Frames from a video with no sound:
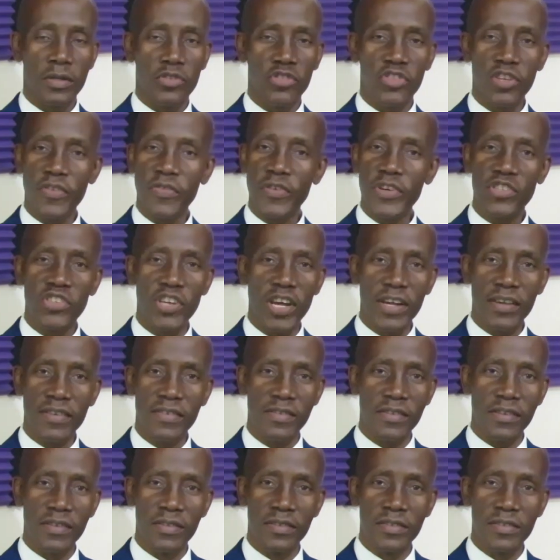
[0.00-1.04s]
Geoffrey
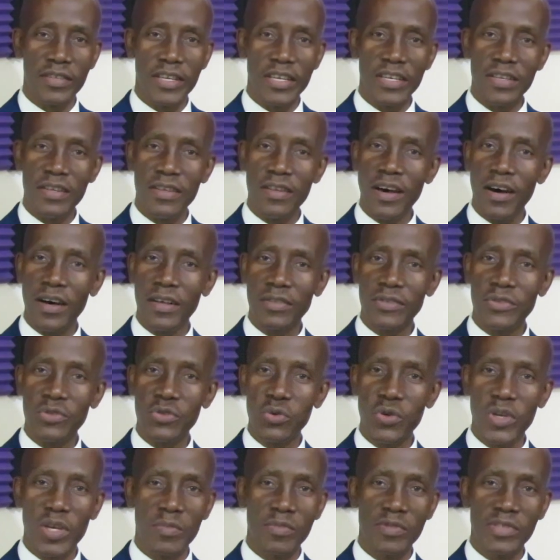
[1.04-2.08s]
Jackson did not
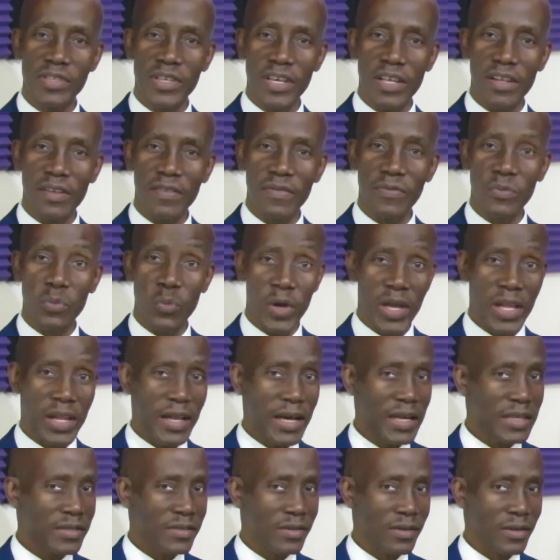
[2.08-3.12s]
do himself well
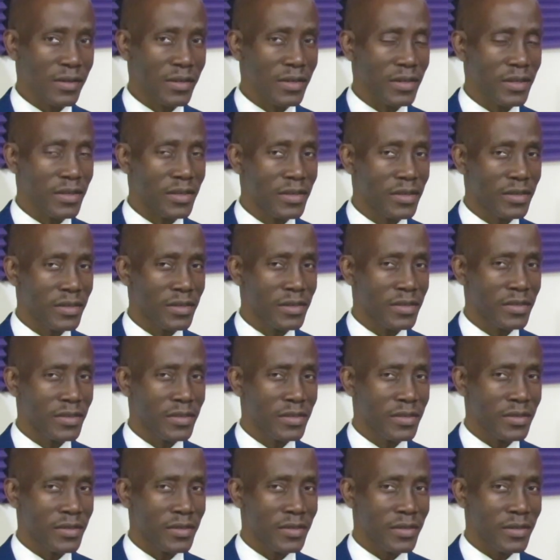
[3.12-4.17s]
at all
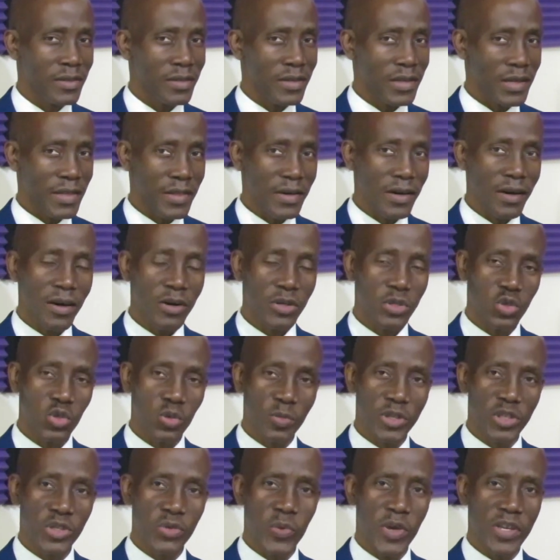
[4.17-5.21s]
in the
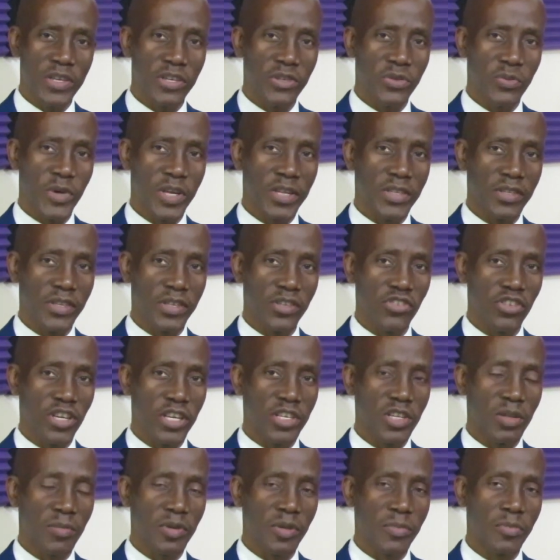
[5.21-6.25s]
October 2020
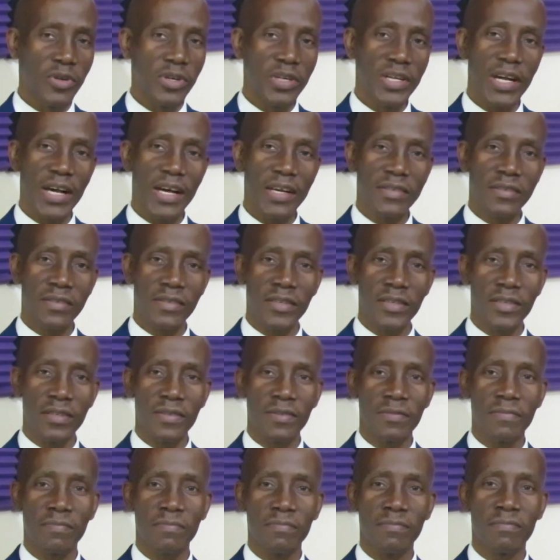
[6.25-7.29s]
JW broadcasting.
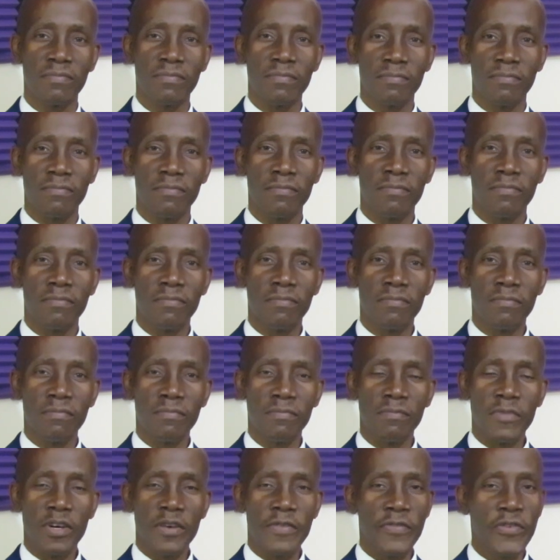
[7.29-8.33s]

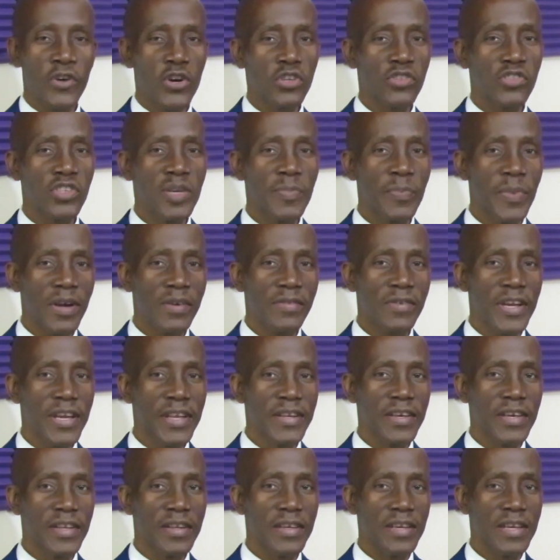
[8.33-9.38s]
First, he
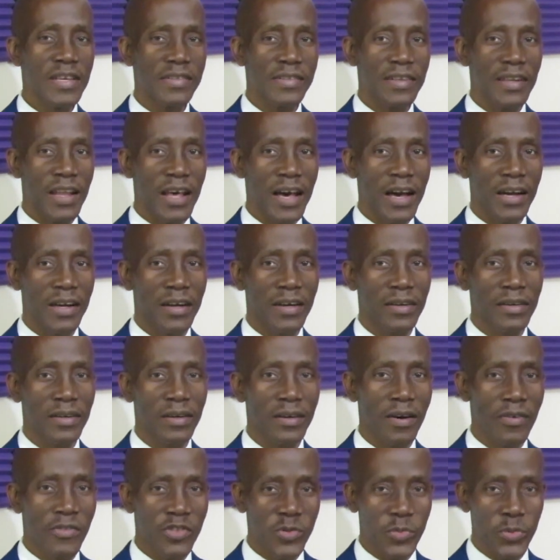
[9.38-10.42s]
paraded his lack
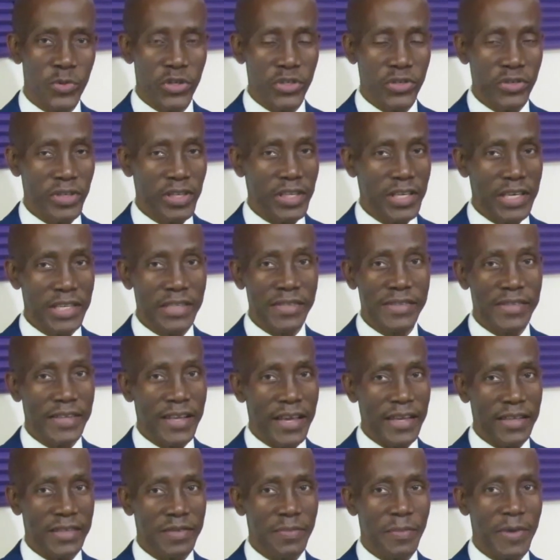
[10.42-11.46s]
of spiritual
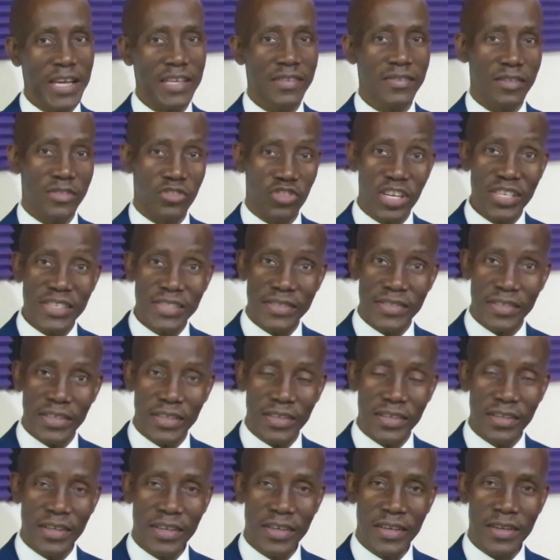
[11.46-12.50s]
insight by
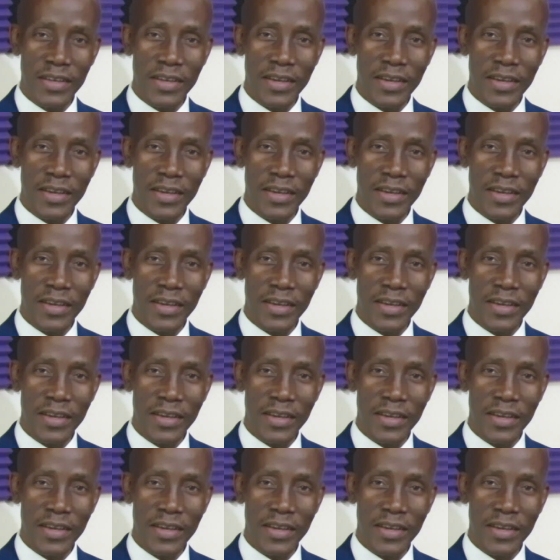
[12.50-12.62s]
suggesting